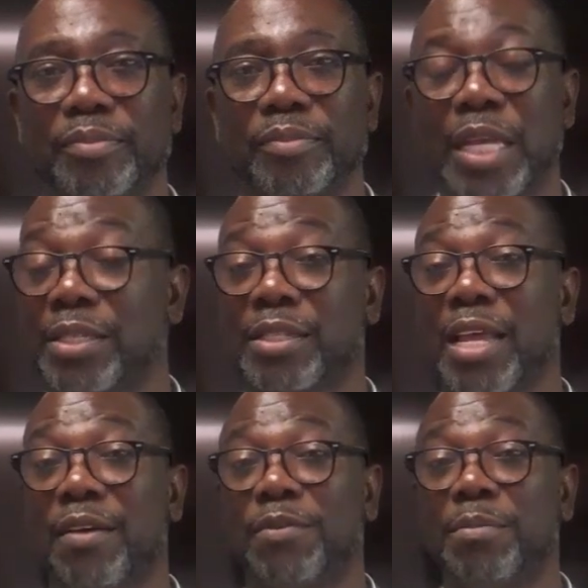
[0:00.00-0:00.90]
Does it
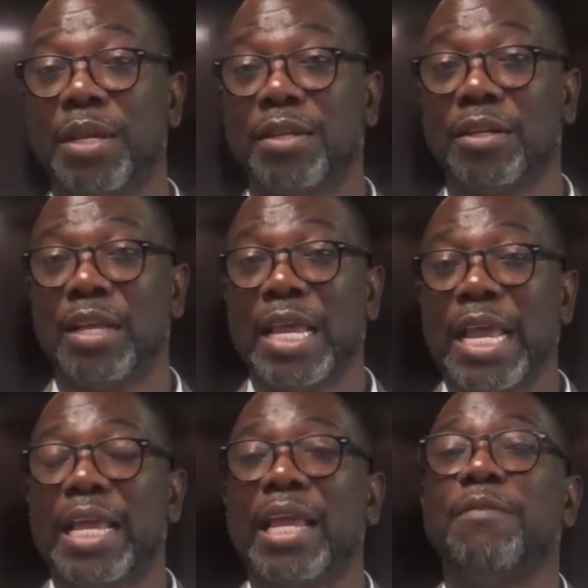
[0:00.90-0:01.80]
sound familiar?
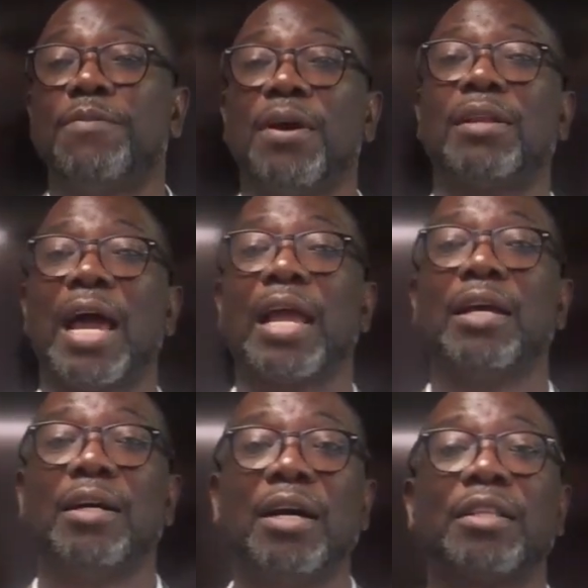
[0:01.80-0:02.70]
He, he, felt like
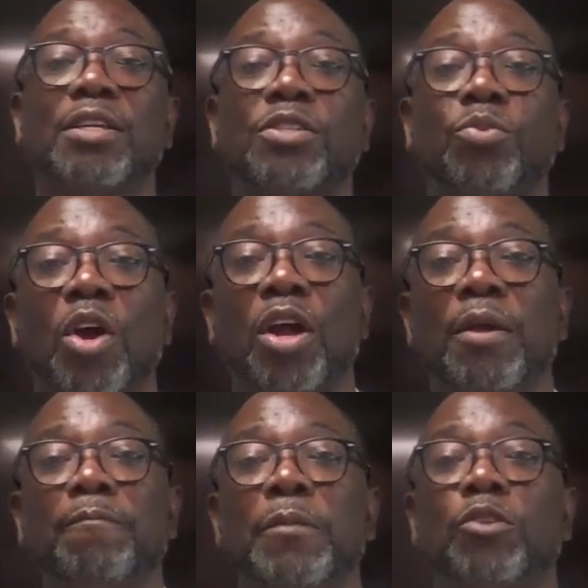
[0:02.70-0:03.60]
others were
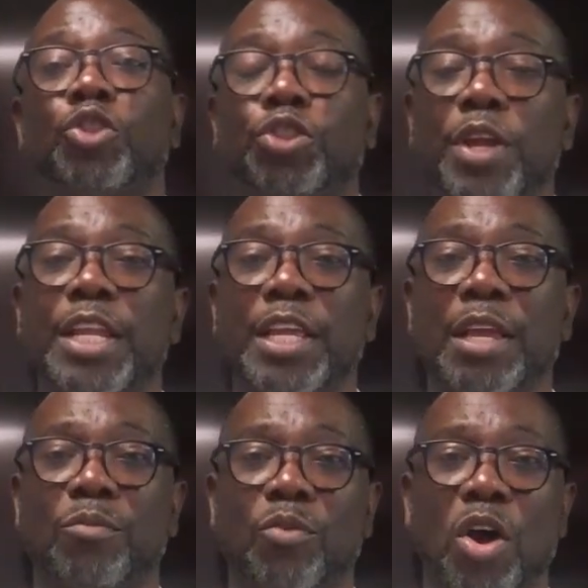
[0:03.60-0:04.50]
treating
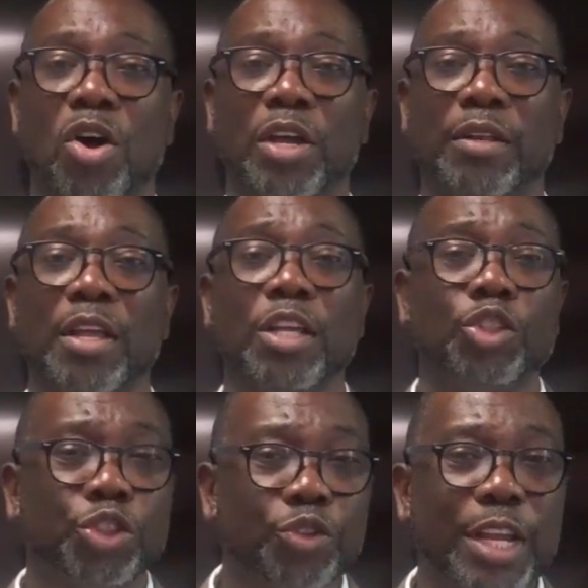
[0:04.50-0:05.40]
him wrong and
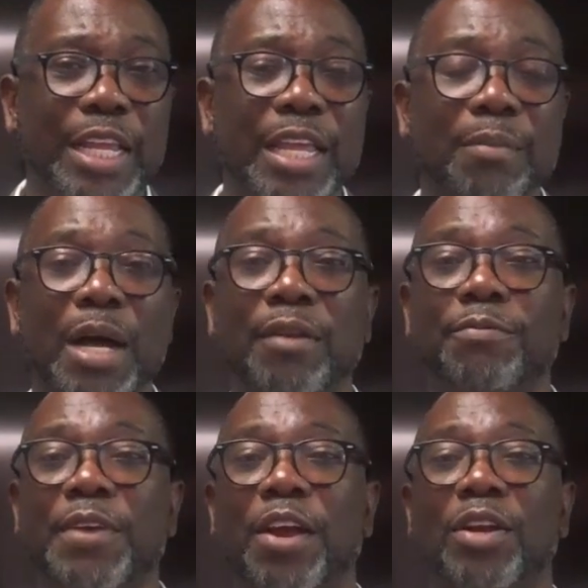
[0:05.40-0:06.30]
treating him
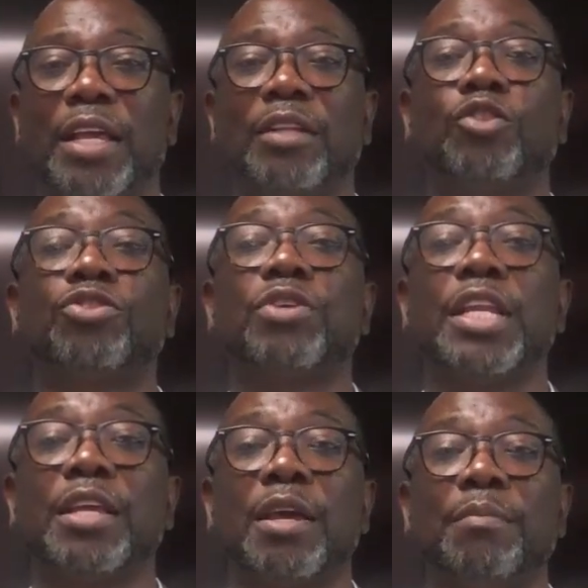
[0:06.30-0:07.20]
unfairly and
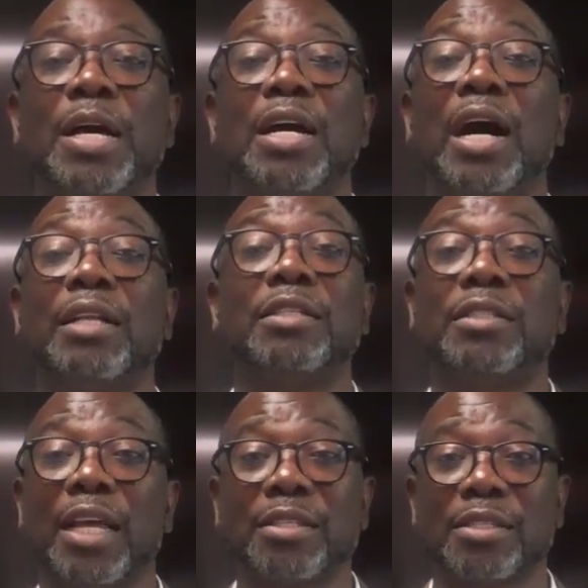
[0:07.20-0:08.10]
treating him
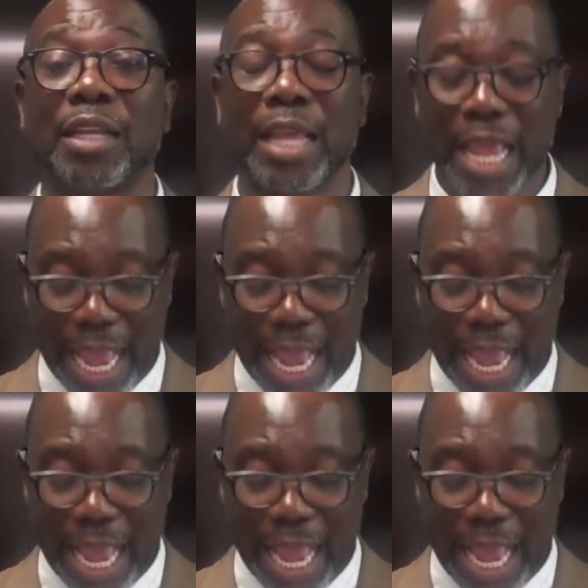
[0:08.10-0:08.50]
unjustly.